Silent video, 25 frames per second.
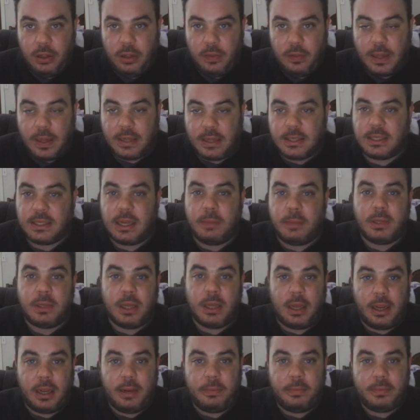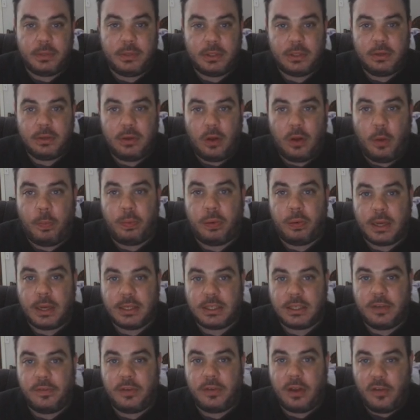that sometimes
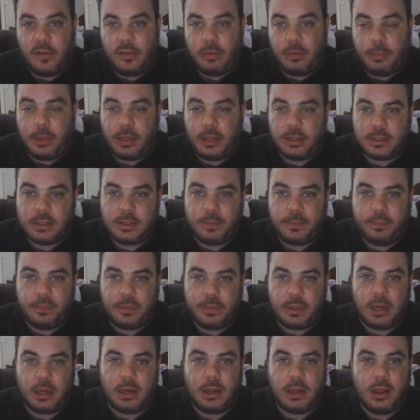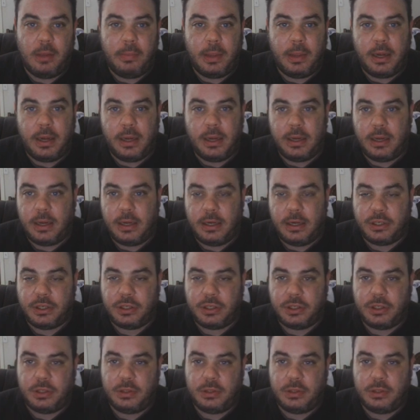oppressive governments can come in